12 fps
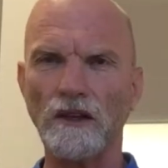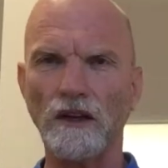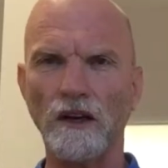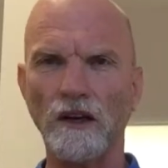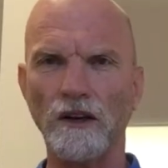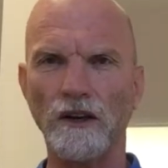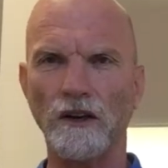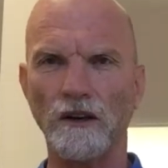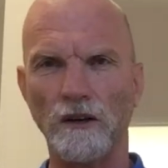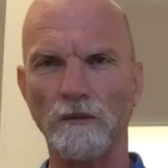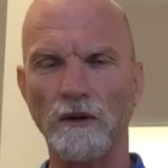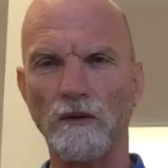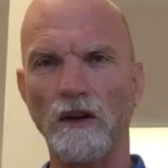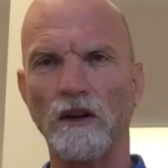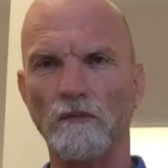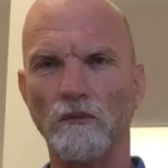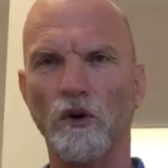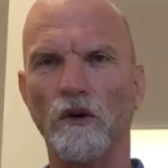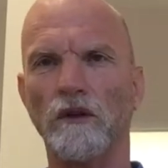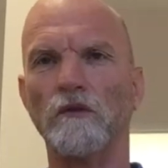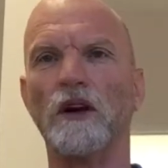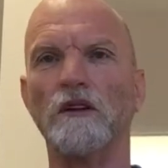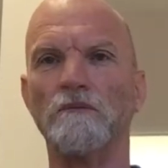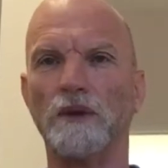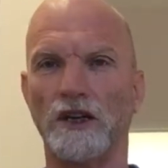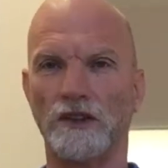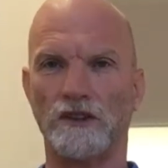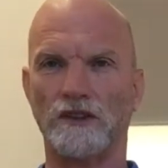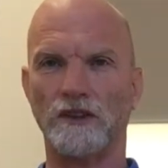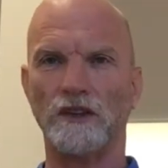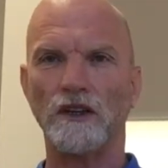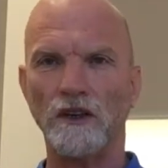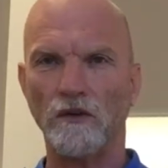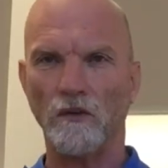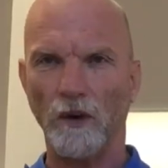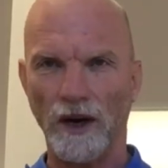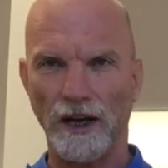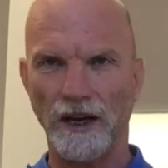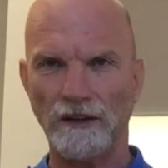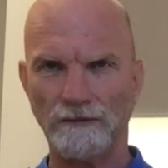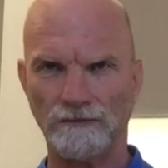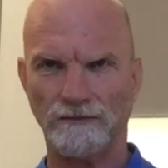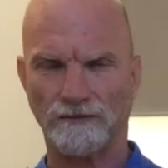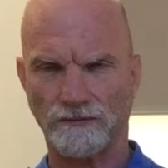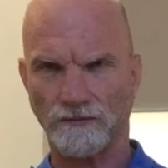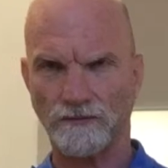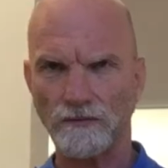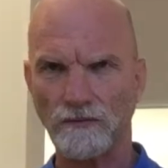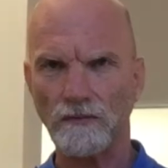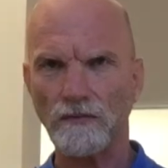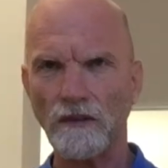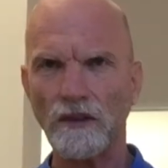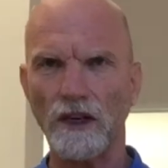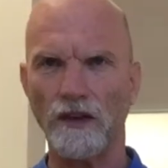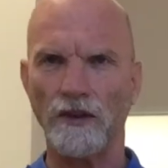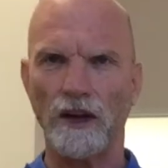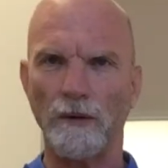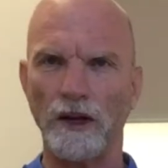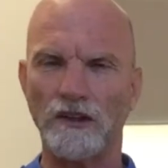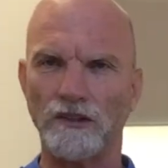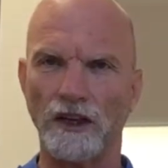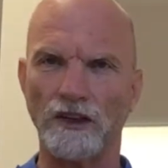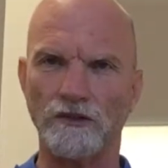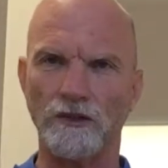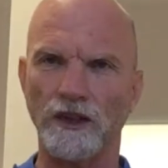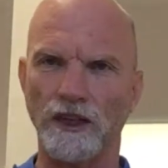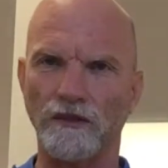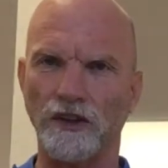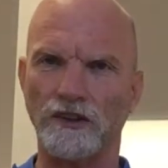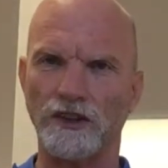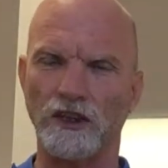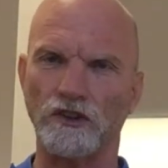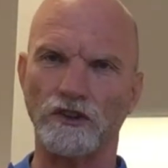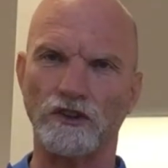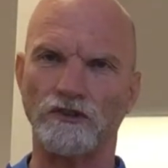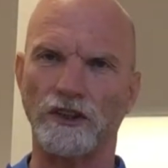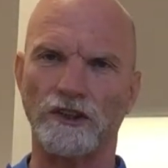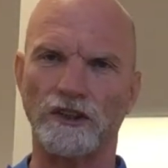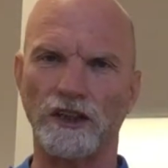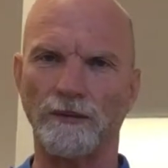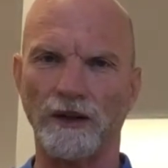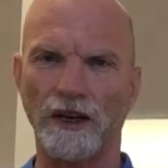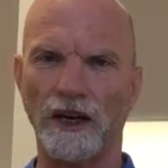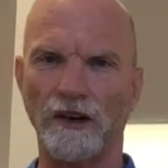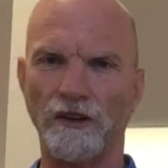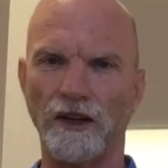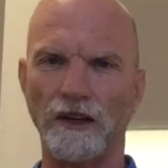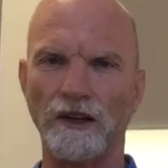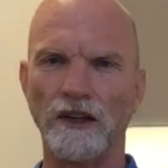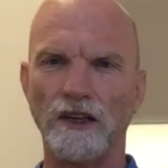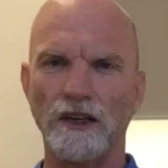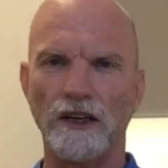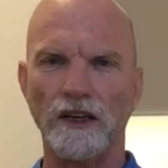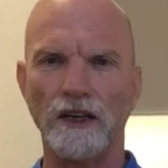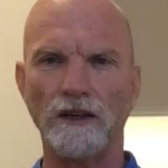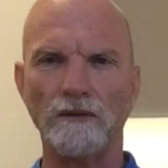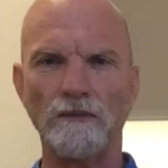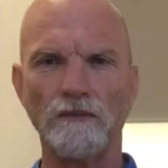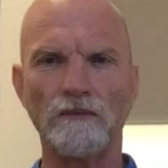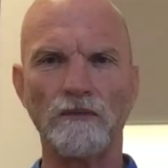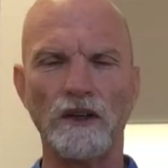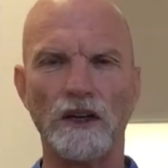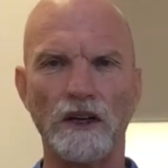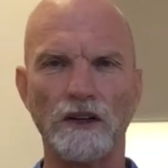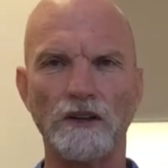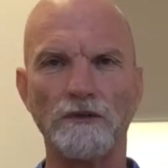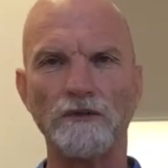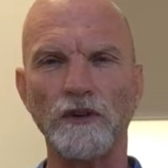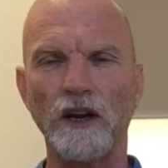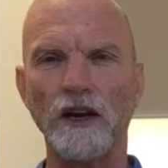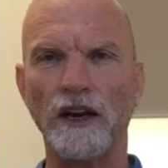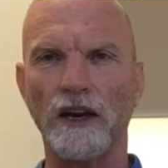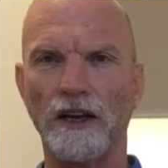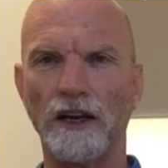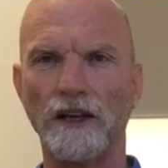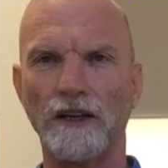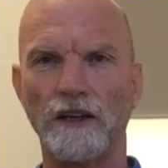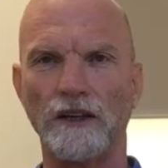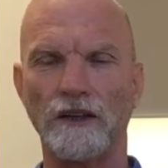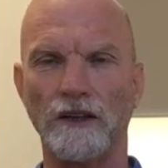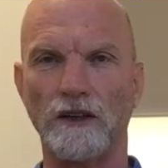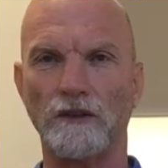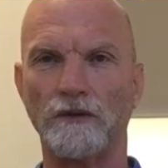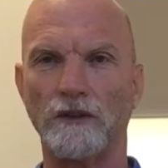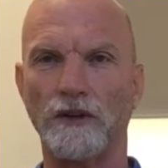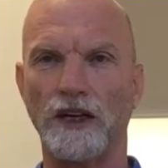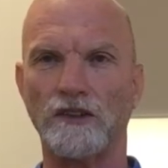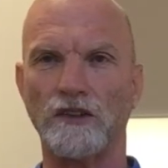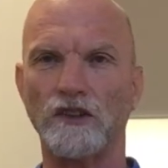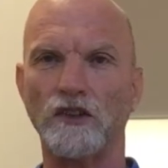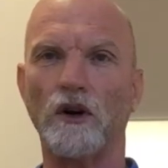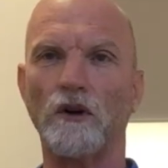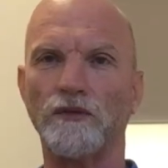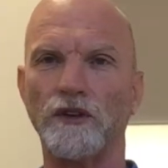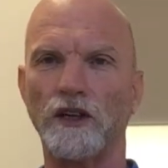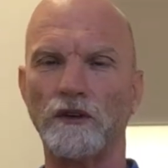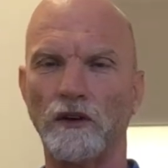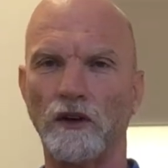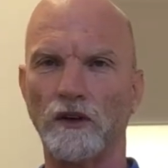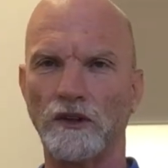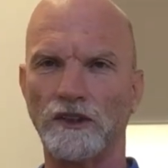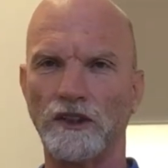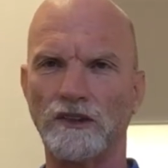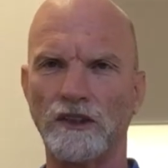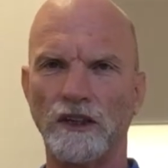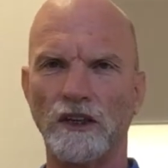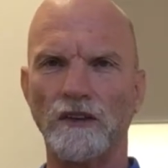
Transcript: in a bit more of a robust way, if that makes sense, really giving attention to strengthening up that area. And then finally, a factor that's often overlooked is,